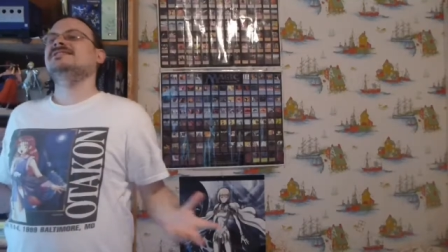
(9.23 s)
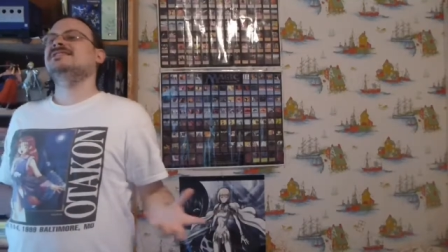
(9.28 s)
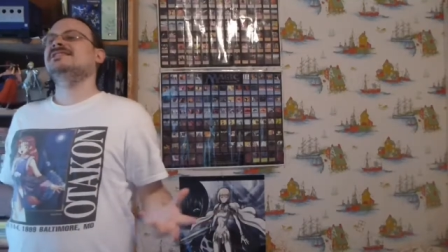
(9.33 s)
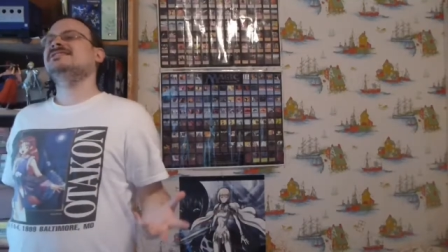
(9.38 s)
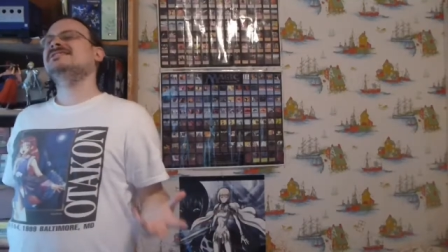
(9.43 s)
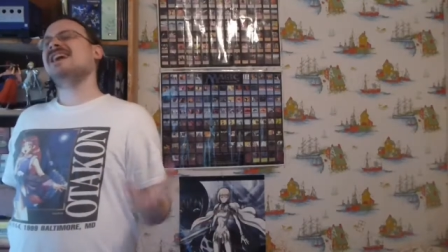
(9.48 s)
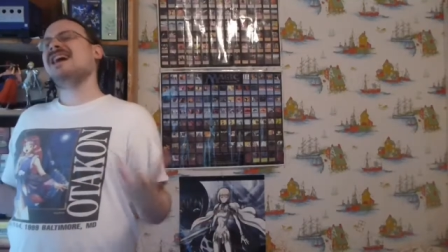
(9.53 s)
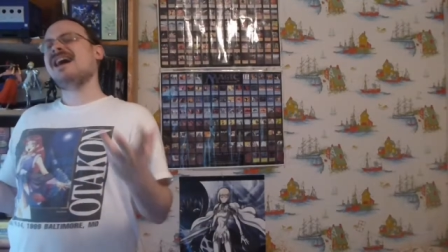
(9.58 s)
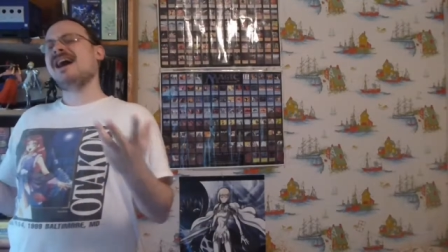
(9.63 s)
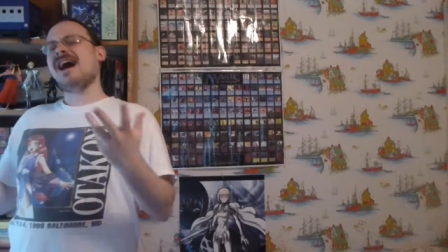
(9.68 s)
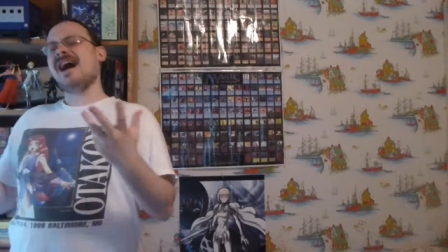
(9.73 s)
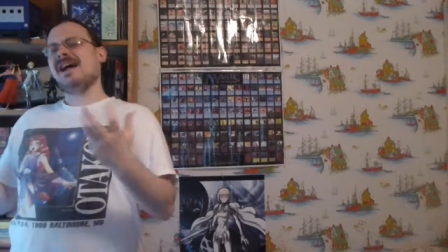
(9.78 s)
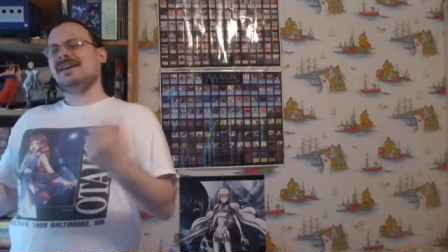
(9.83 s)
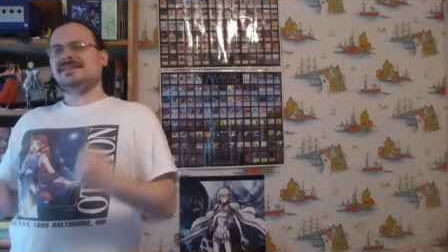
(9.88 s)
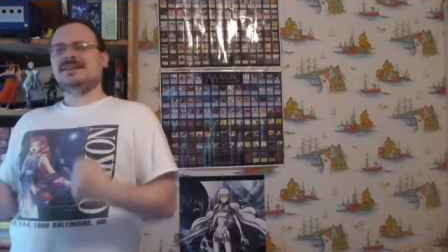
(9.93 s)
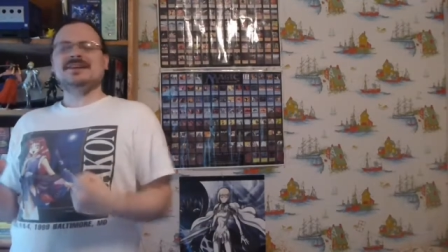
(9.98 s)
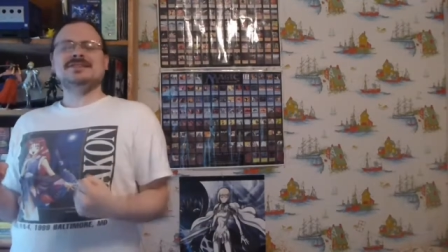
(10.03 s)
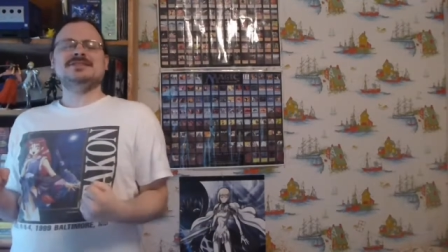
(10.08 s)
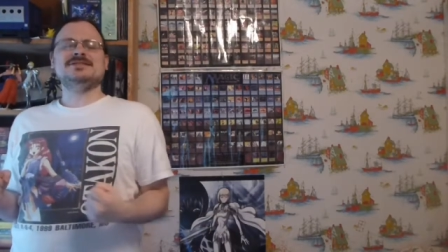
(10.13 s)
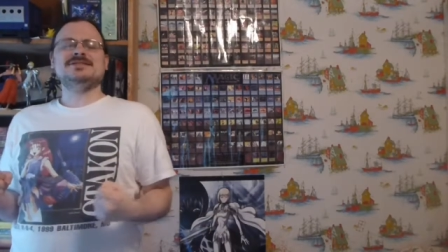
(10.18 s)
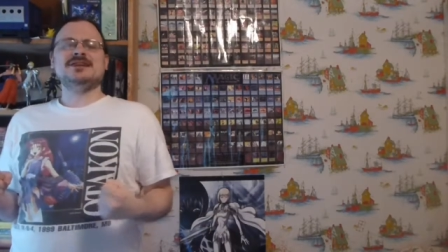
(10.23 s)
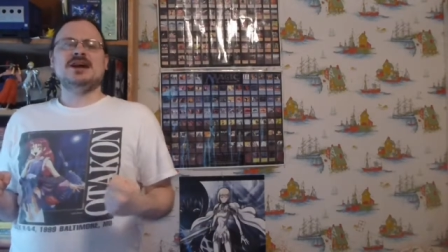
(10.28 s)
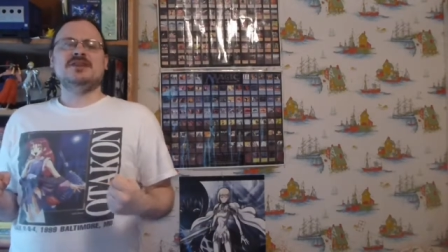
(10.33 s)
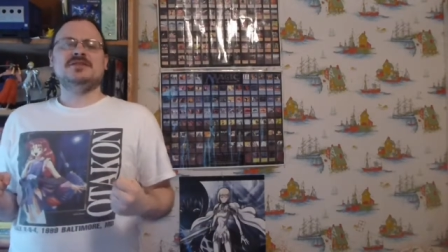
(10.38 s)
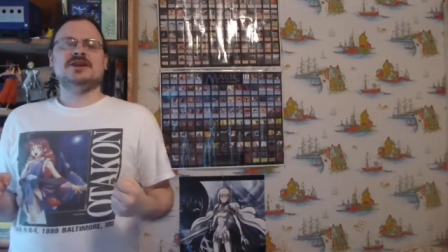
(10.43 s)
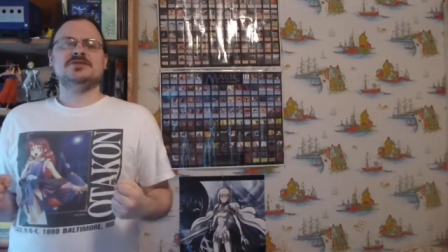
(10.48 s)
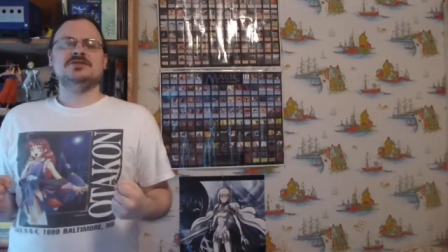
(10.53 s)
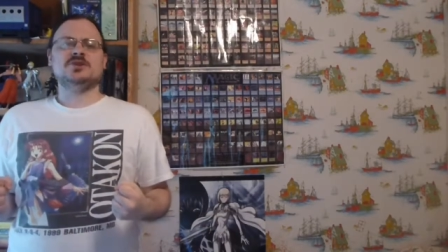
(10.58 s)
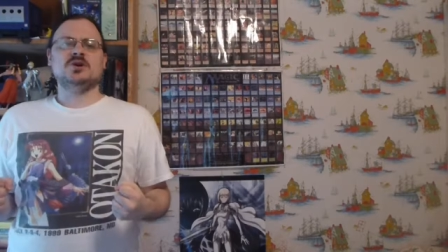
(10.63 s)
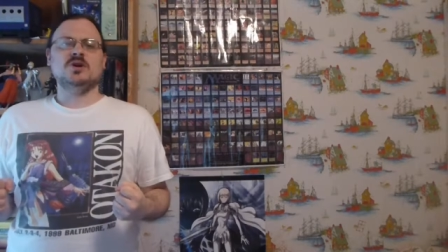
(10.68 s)
it is I, Tantus
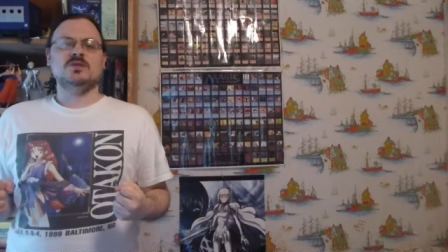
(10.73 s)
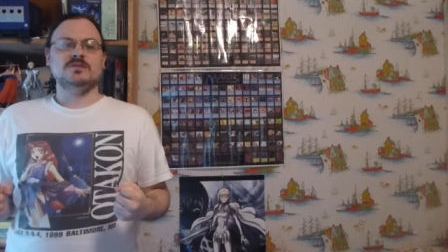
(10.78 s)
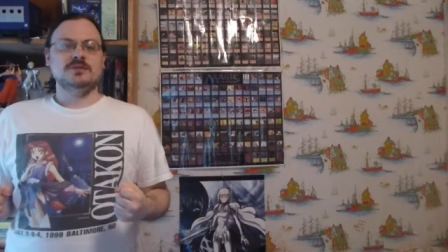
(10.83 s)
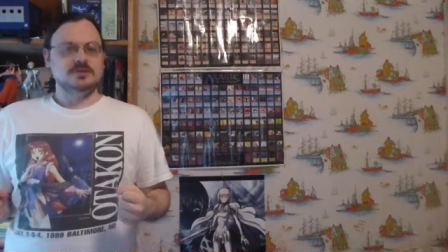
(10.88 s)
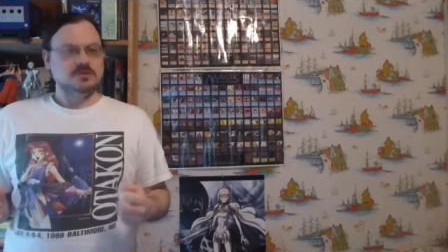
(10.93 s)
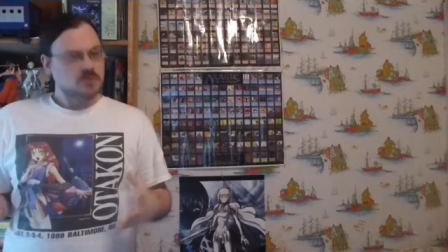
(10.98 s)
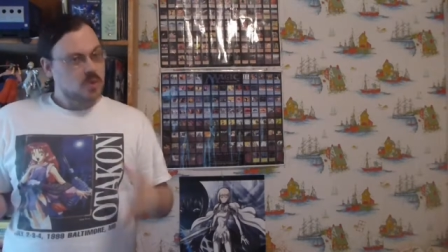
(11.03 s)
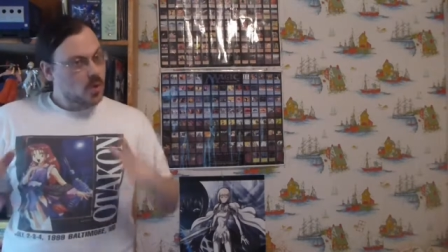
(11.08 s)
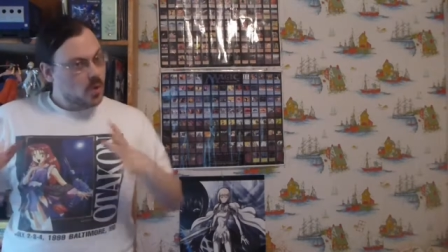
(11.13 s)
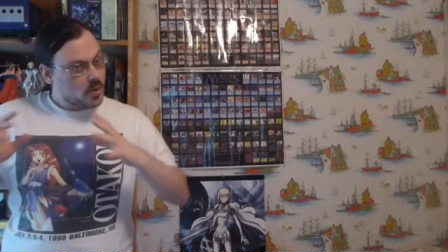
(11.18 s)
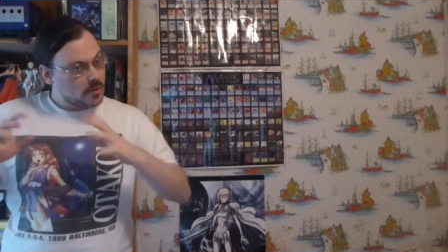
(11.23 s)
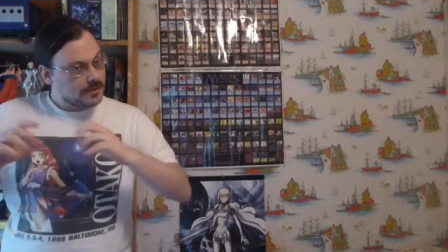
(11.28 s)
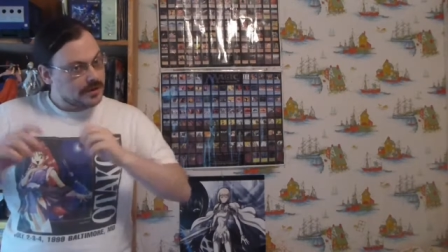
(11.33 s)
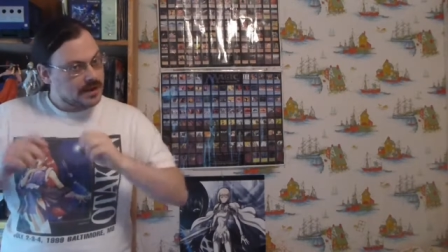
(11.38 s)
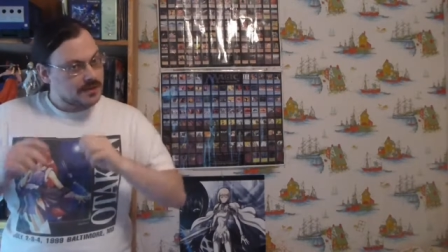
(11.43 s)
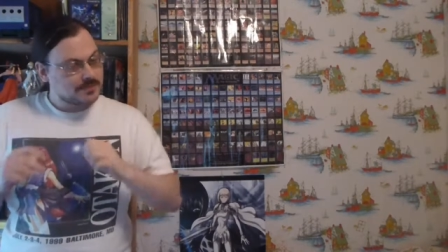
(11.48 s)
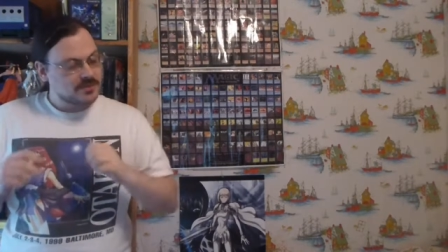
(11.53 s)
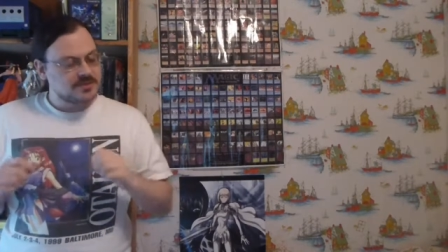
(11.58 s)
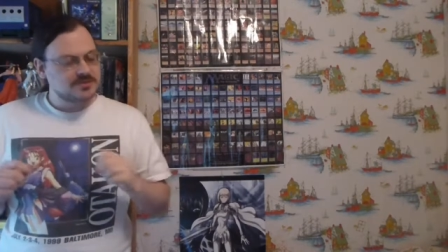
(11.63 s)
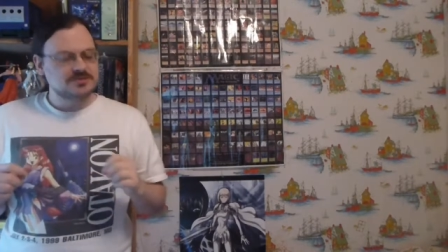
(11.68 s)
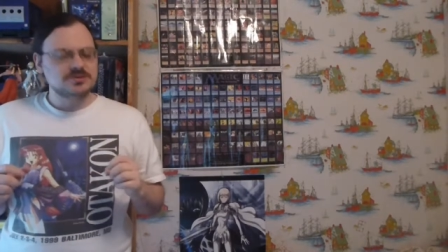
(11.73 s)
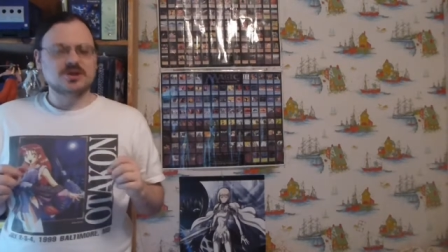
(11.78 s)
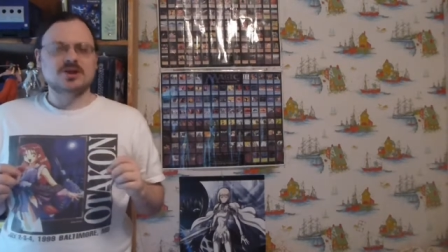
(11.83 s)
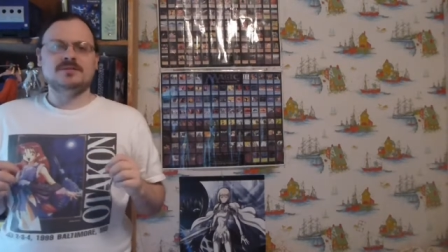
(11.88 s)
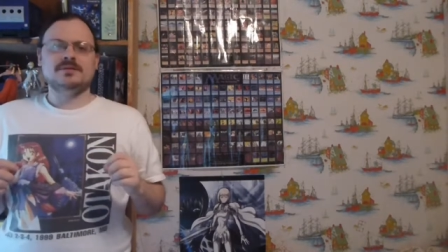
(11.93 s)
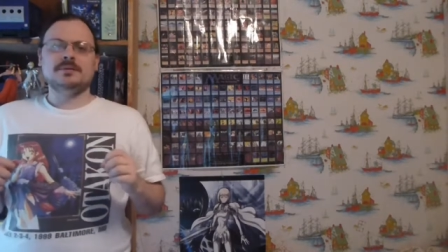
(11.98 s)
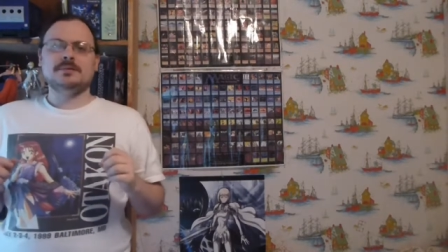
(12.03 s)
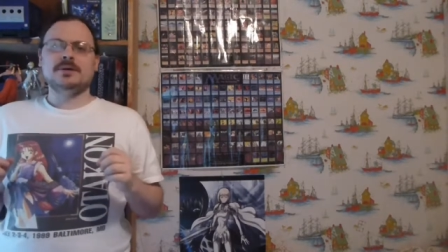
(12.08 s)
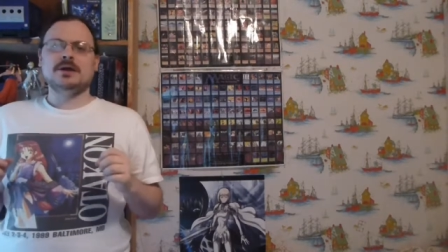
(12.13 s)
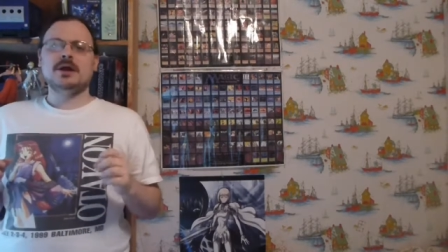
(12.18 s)
Narivan Dracovin, Lord Emperor of the
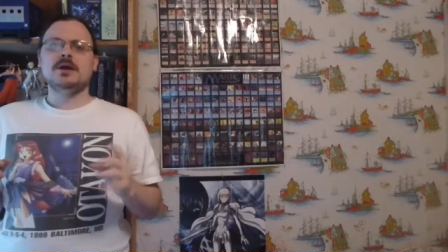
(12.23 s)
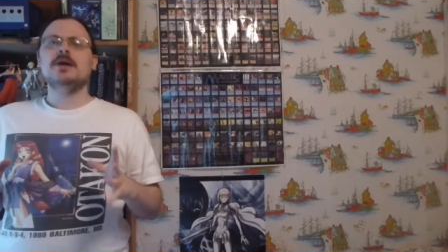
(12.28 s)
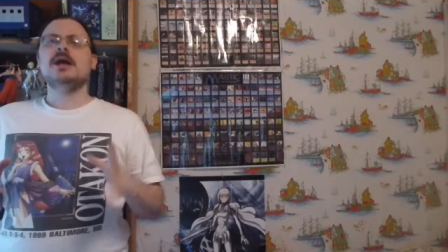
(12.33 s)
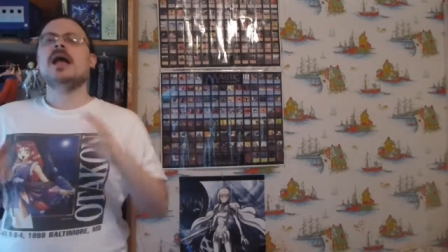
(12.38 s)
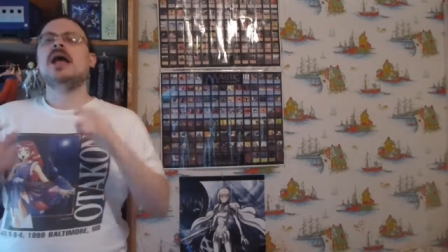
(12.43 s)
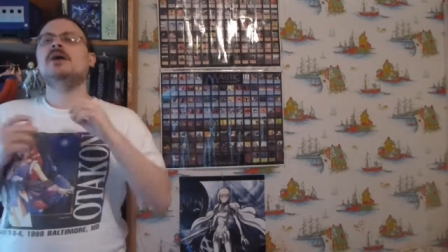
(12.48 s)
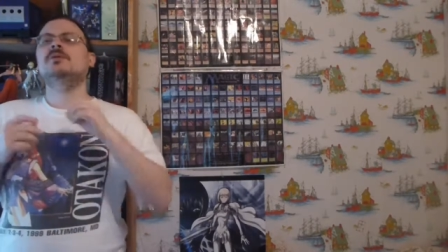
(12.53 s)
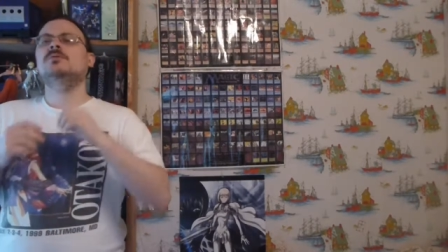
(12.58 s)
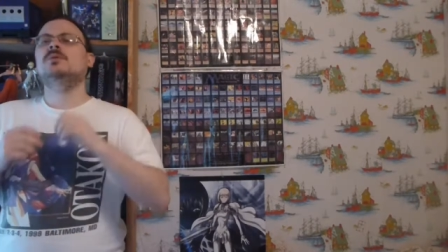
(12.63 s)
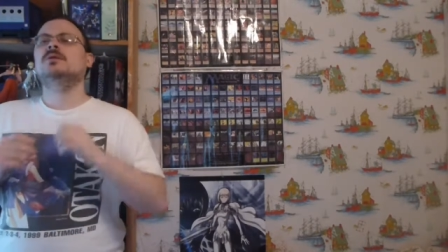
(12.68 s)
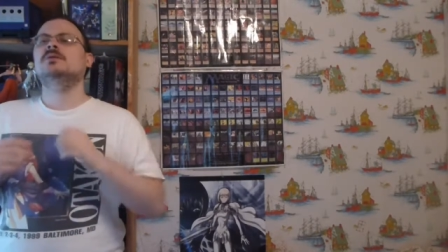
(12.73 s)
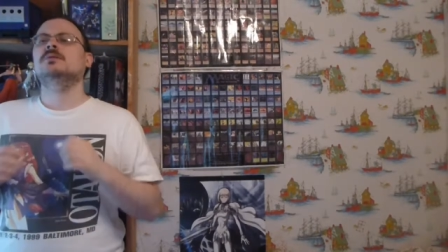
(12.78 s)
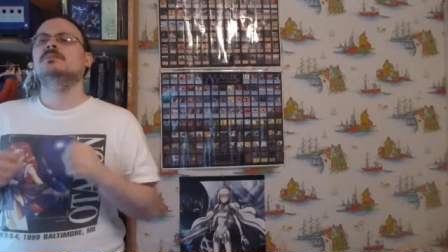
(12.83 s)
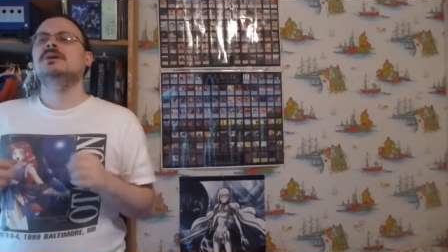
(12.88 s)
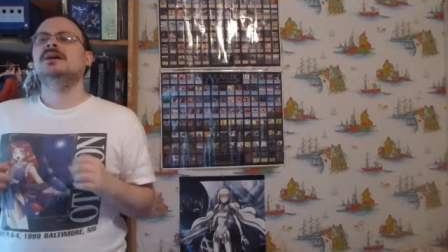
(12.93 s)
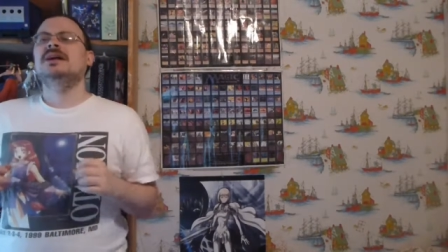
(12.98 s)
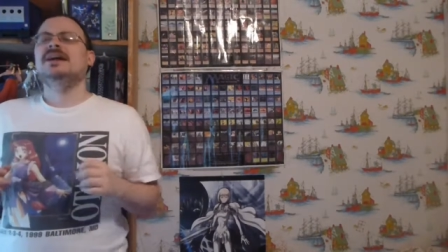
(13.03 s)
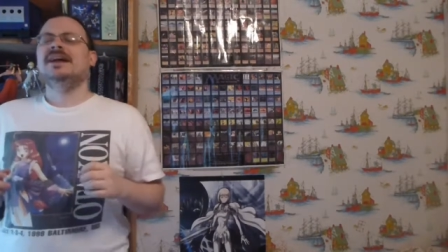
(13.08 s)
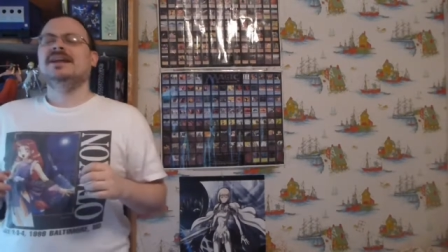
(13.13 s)
Dracovin Empire, and welcome.